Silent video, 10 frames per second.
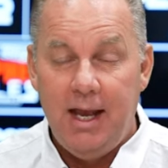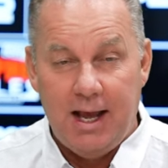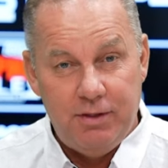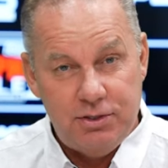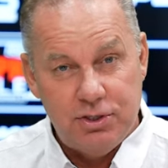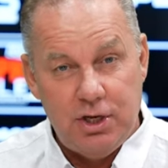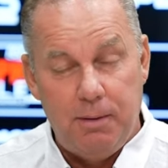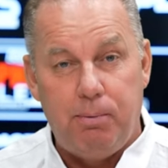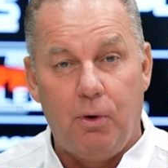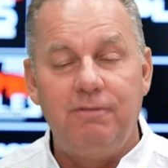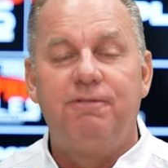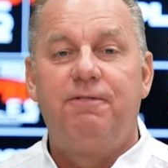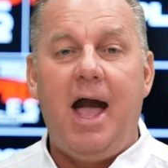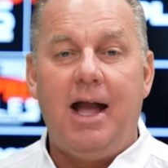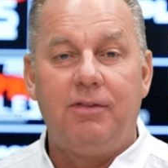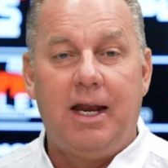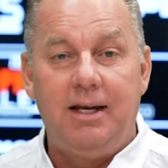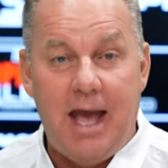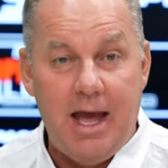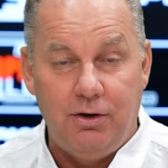And this is an important fact
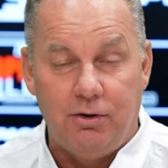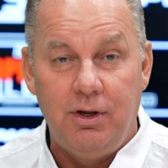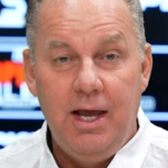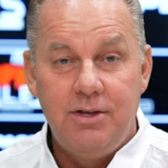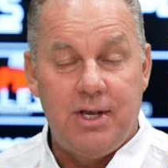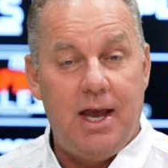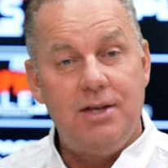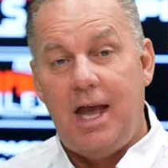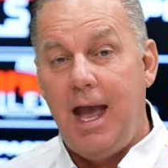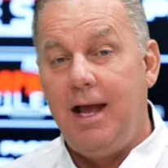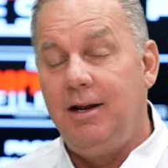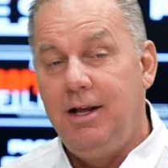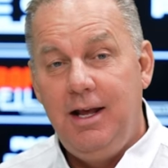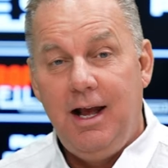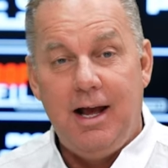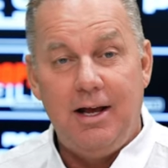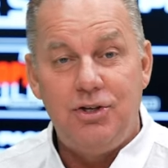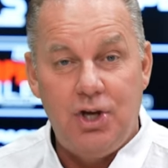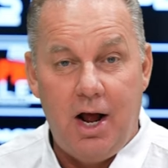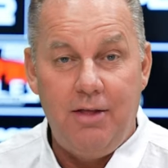that Daniel says, and uh,
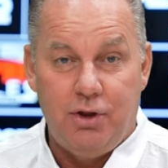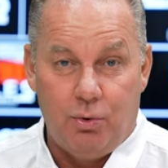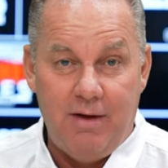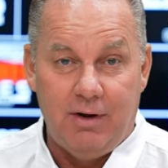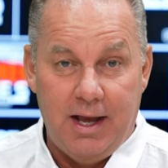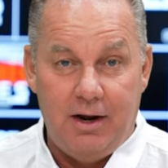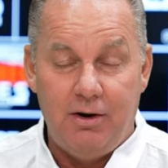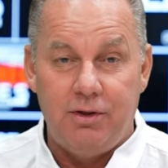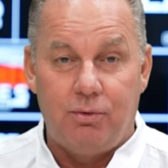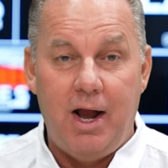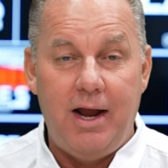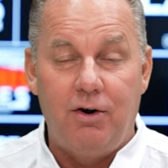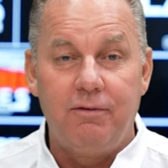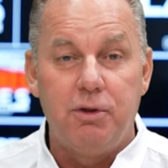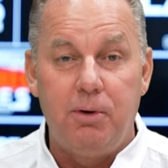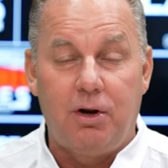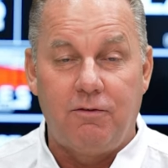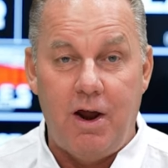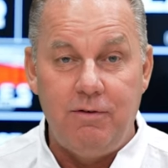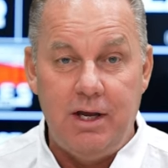John the Revelator, the writer of the book
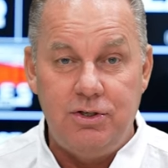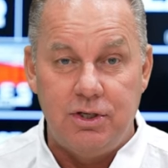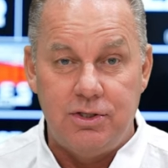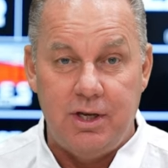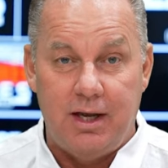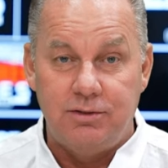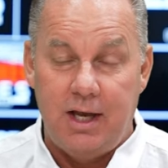of Revelation, says.